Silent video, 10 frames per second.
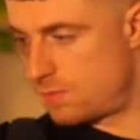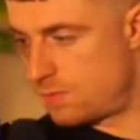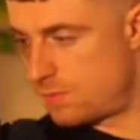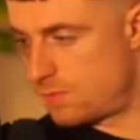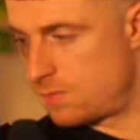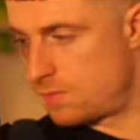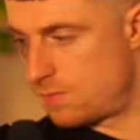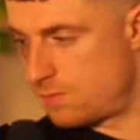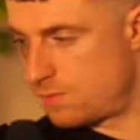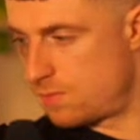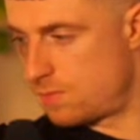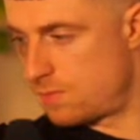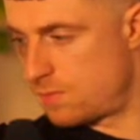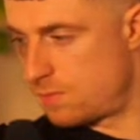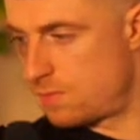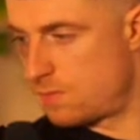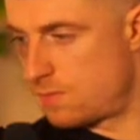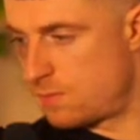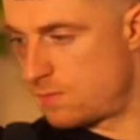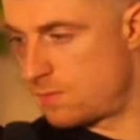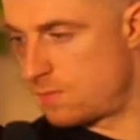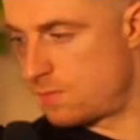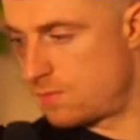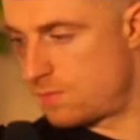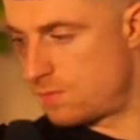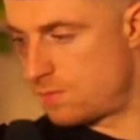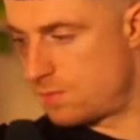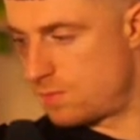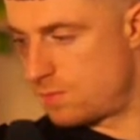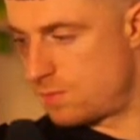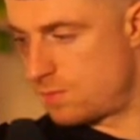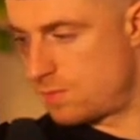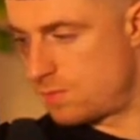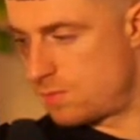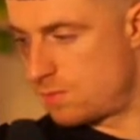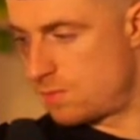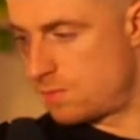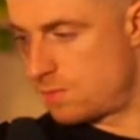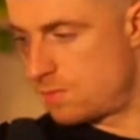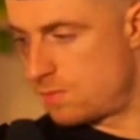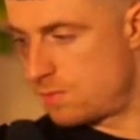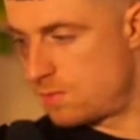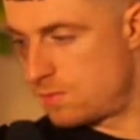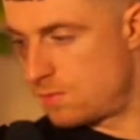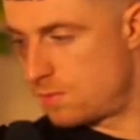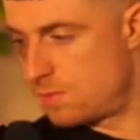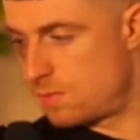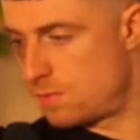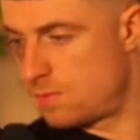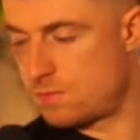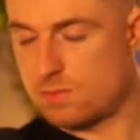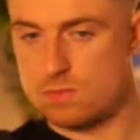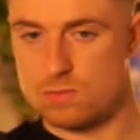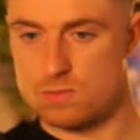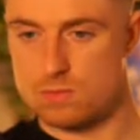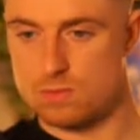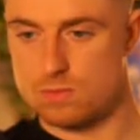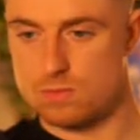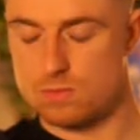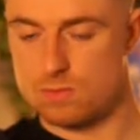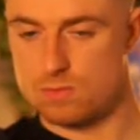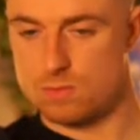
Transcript: No words are spoken by the person on screen.